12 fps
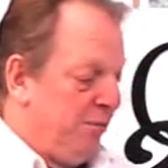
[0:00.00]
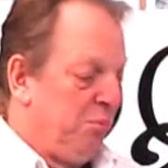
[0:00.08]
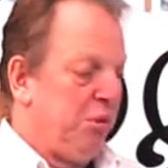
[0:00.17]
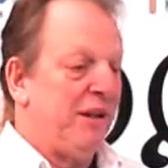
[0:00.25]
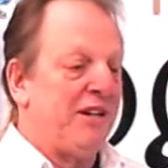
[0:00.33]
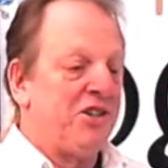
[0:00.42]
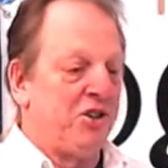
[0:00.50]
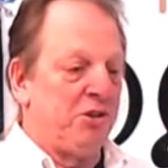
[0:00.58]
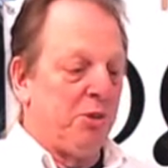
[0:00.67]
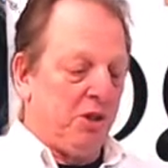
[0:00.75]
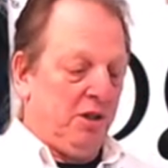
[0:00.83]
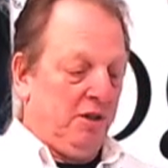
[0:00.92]

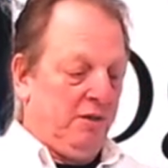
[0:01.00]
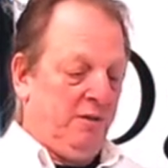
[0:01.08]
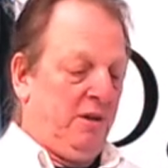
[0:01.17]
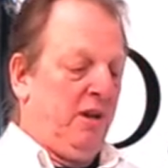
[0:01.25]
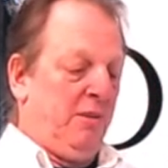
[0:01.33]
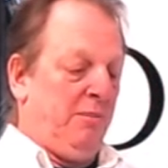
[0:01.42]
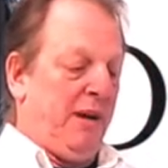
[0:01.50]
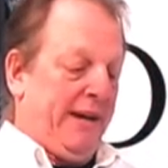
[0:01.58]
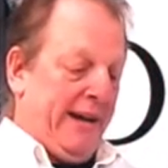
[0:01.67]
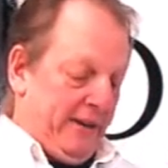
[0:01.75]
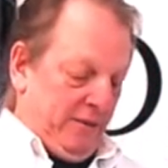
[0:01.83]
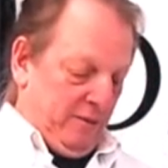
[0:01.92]
pleasurable by
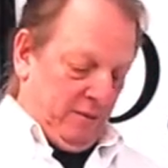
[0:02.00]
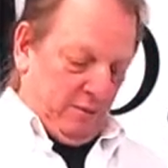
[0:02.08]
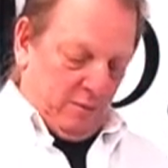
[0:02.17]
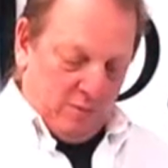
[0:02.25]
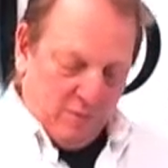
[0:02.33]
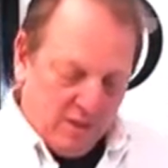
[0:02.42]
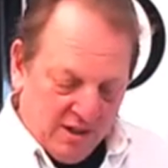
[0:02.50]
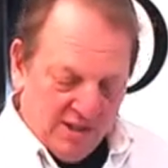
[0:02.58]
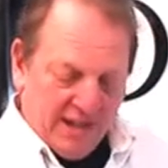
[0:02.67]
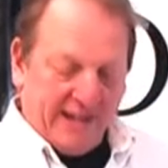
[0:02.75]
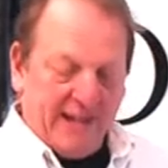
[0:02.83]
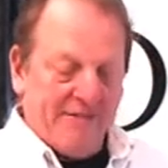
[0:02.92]
not
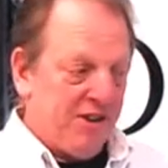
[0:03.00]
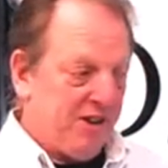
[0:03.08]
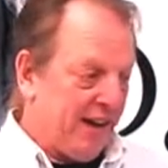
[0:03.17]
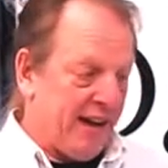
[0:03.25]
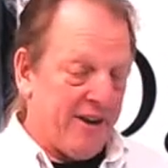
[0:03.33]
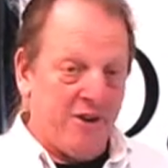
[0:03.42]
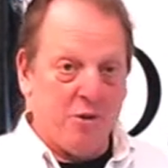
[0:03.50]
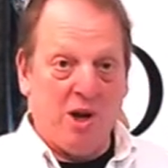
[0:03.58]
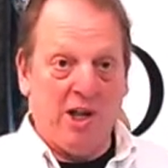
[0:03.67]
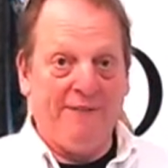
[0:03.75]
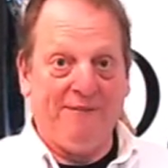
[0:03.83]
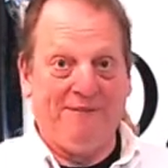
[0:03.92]
taking everything out of your wallet.